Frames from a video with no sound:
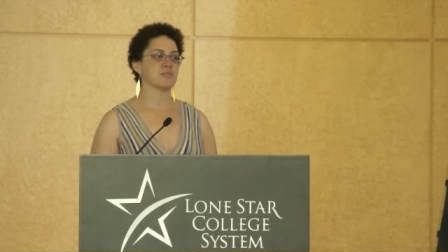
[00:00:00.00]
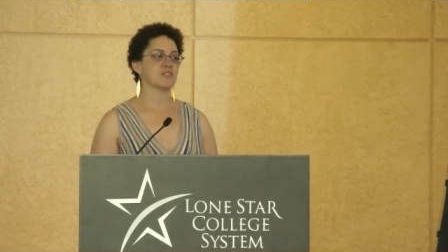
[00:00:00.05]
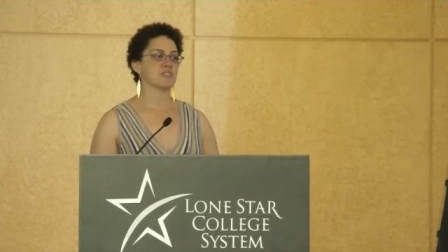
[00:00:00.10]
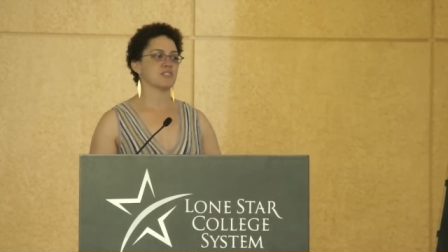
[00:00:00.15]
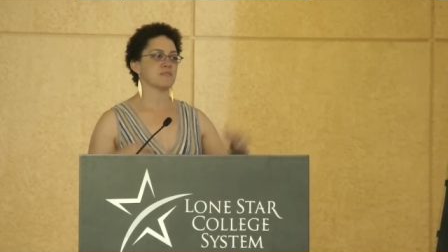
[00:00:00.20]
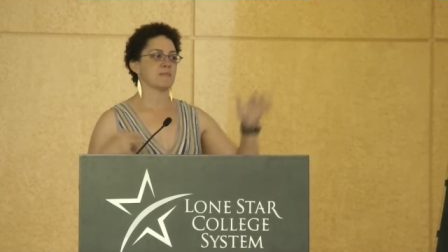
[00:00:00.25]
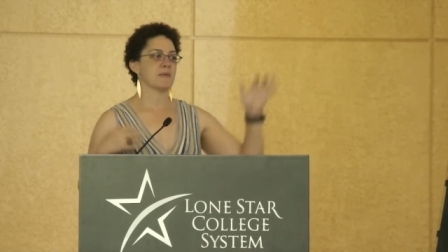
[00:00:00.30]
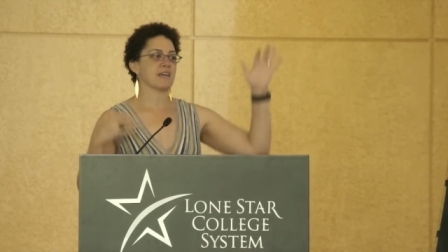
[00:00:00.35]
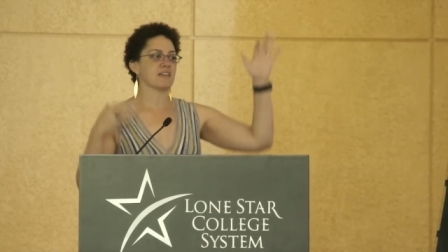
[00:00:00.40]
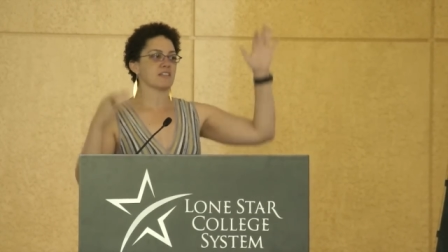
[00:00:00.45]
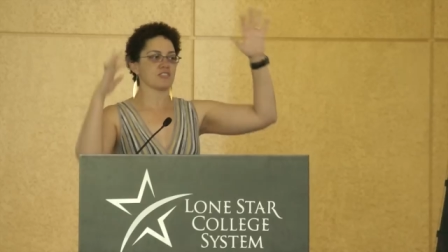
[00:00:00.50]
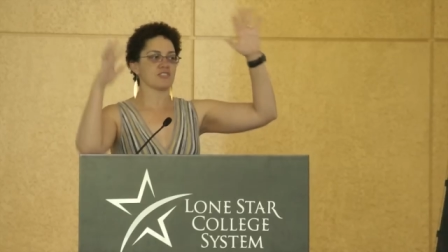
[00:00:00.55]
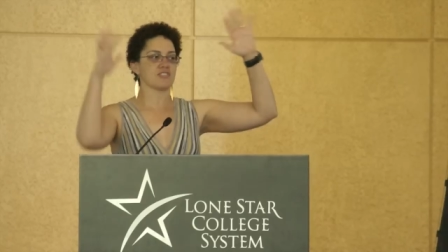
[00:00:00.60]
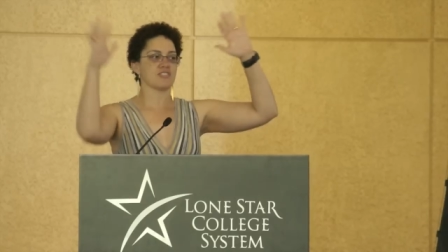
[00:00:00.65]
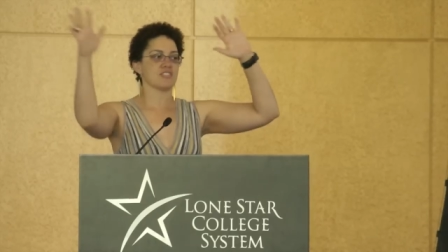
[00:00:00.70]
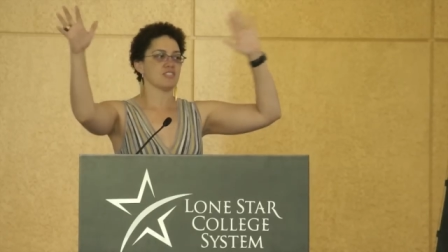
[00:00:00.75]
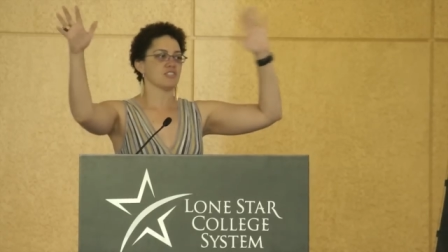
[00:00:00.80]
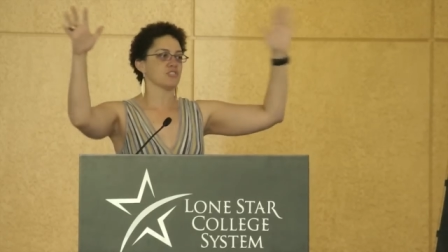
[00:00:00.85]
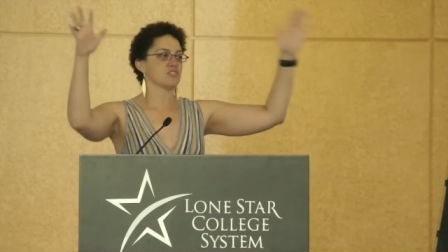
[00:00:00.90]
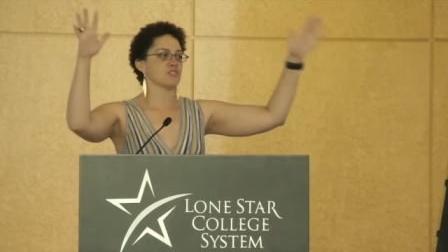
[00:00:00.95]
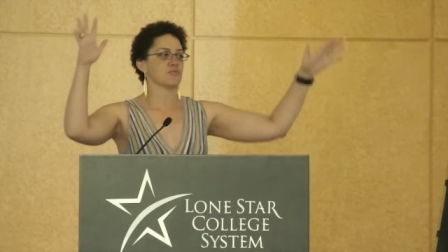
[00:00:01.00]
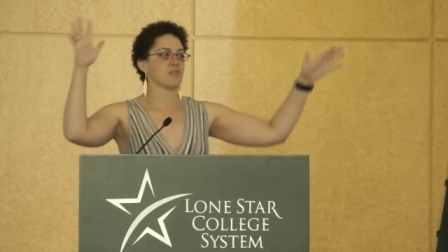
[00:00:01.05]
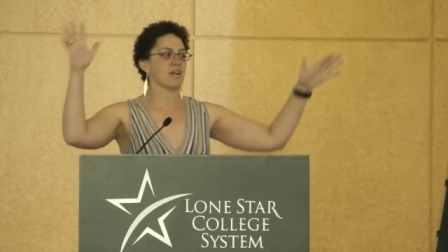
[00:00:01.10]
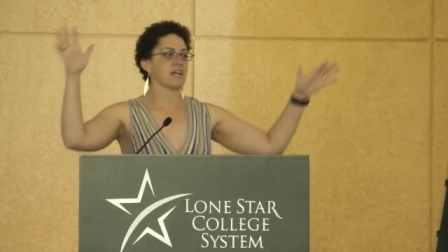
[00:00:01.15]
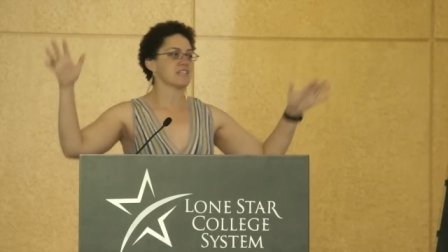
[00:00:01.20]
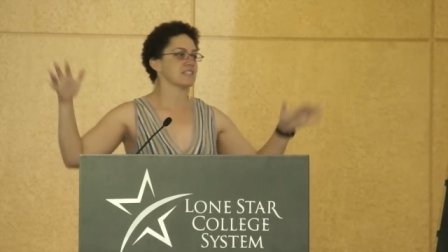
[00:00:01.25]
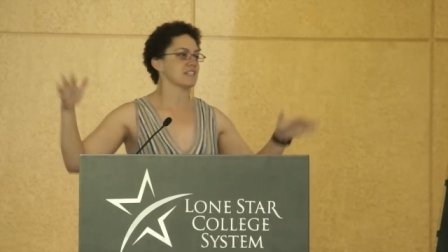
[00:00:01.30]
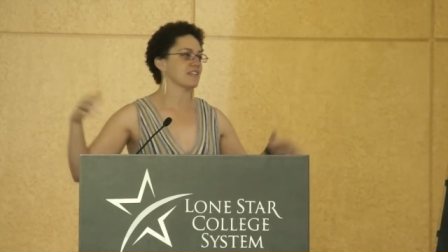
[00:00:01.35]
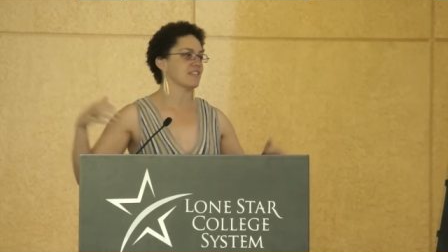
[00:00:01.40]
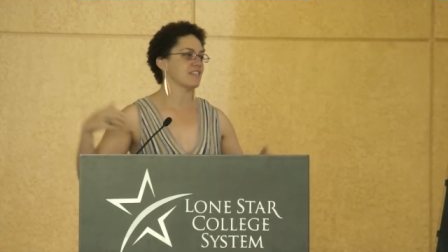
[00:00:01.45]
She's back there still
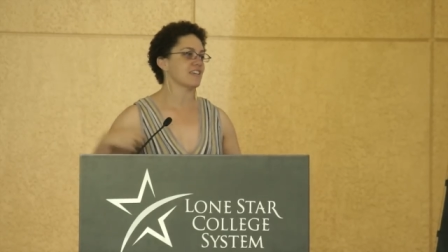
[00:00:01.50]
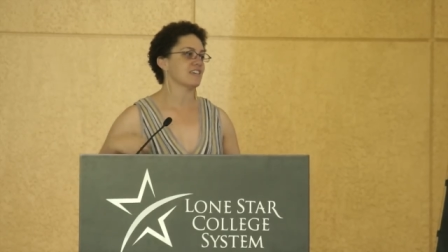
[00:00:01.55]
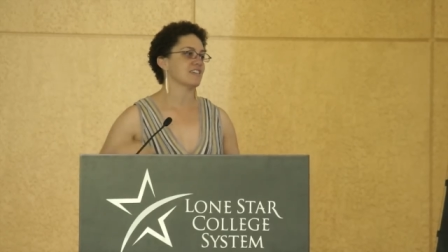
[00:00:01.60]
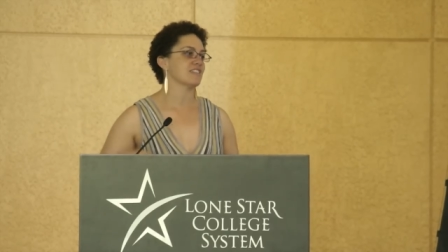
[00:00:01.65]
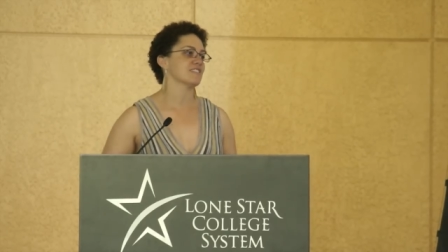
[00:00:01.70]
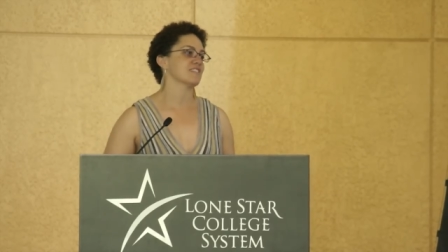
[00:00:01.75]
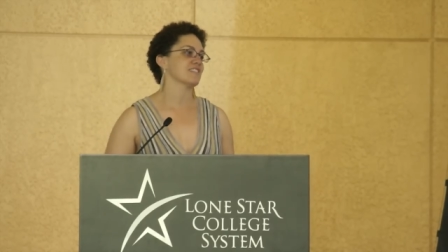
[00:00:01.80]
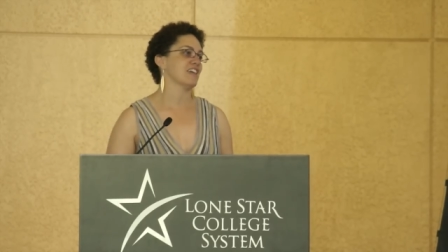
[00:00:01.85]
directing things.